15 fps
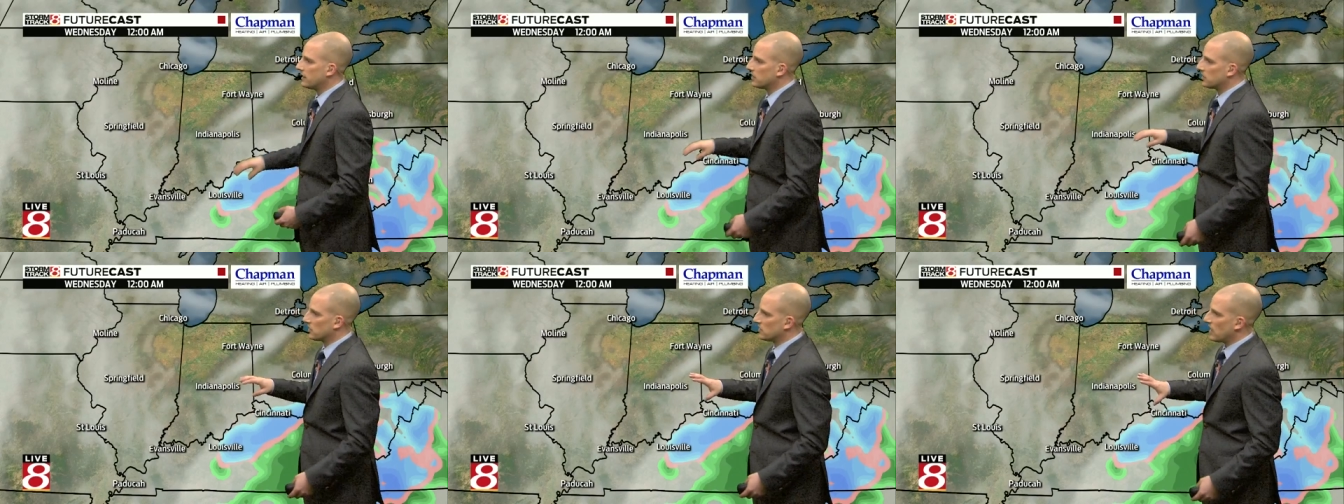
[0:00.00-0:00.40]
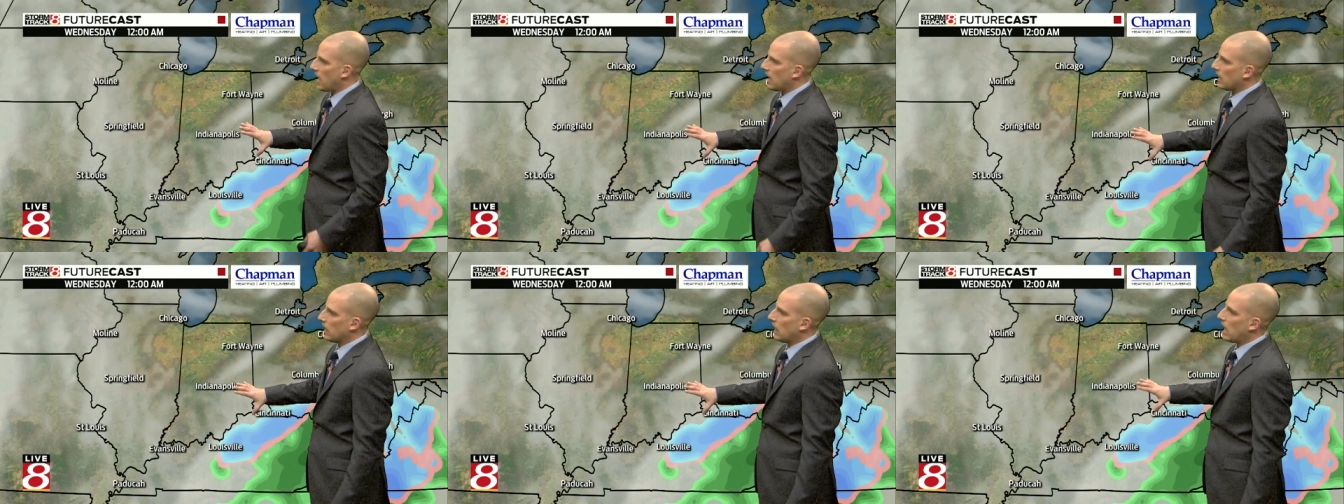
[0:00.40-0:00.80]
This is
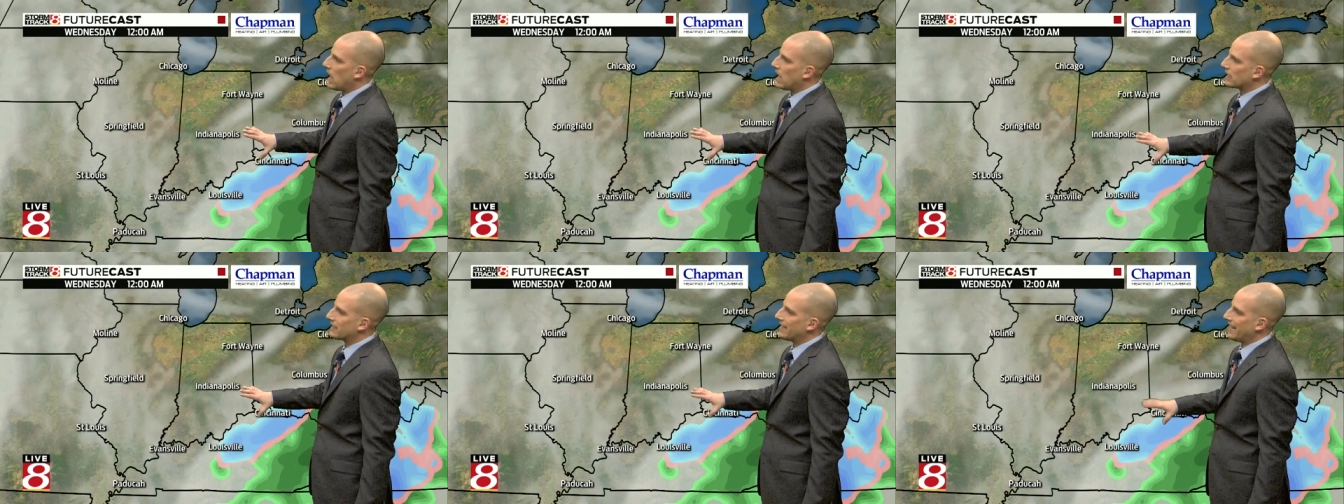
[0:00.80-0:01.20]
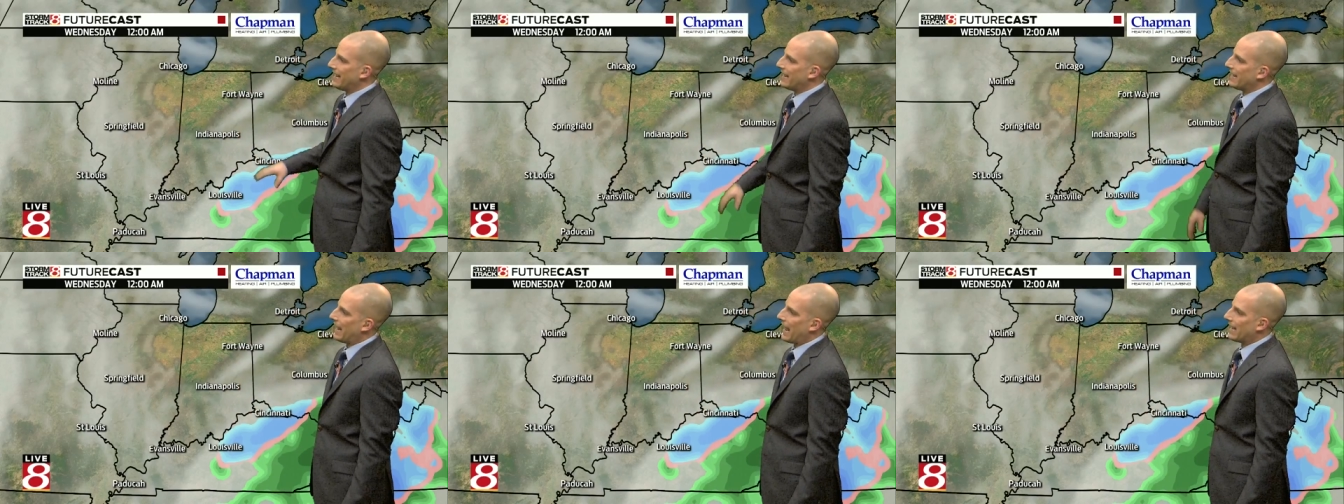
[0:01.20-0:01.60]
not locked
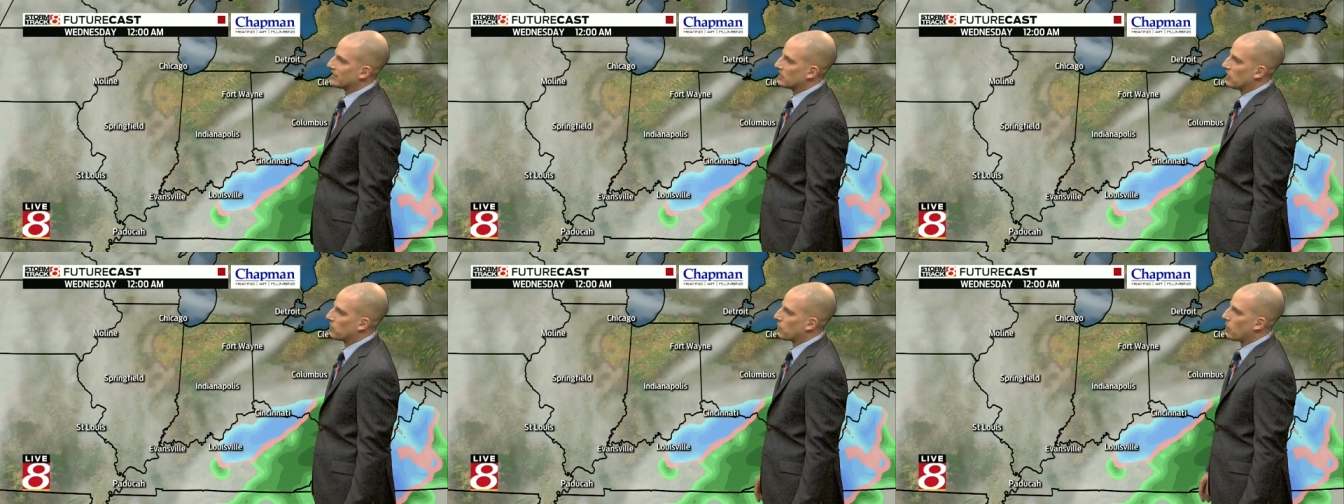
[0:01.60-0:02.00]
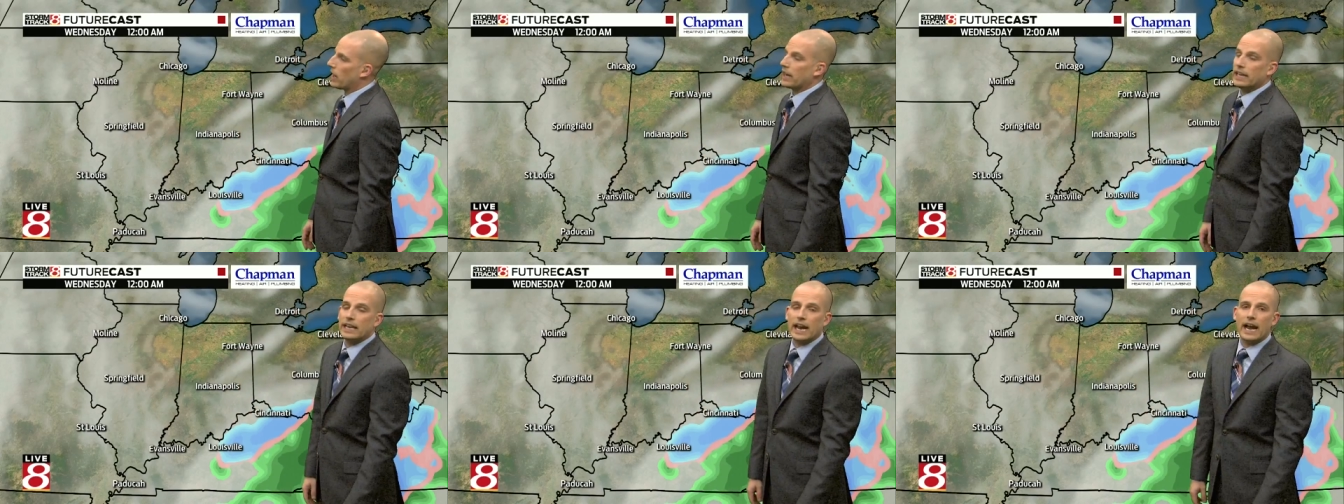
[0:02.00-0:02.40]
in as of
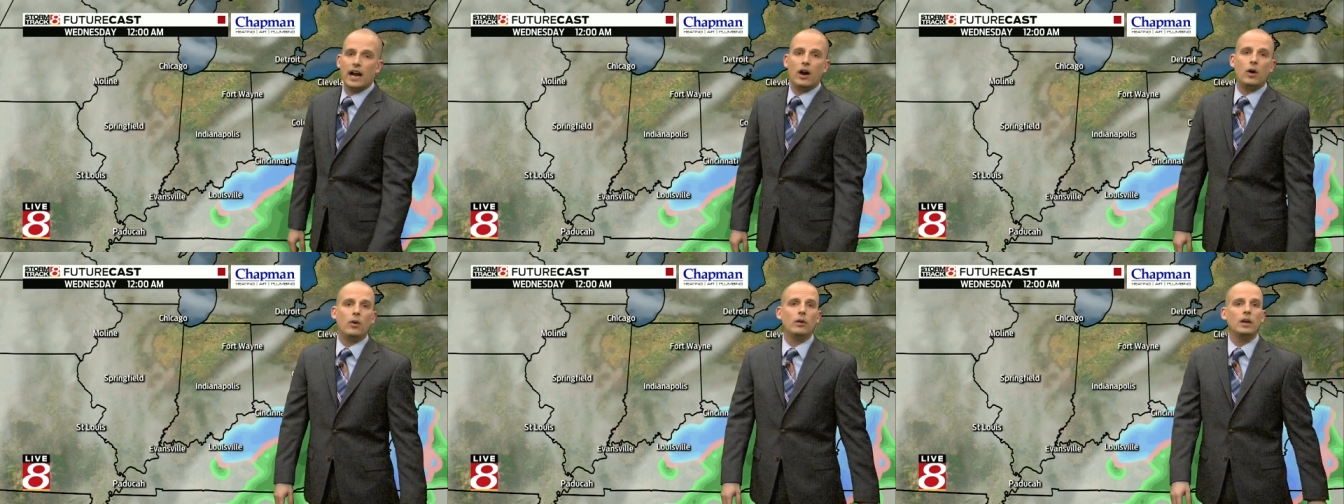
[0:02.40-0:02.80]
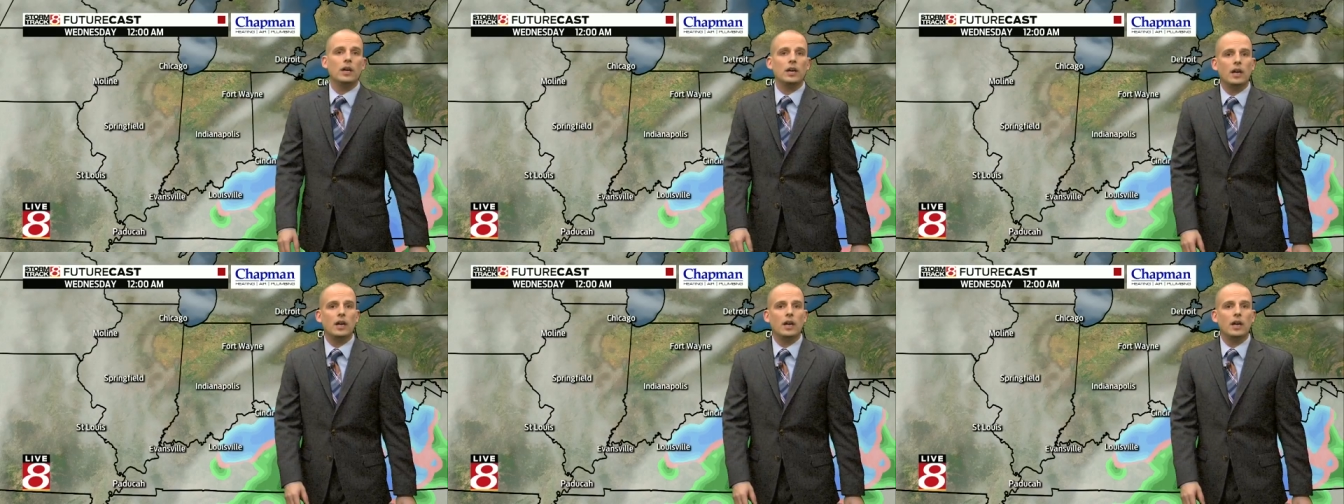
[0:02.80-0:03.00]
right now.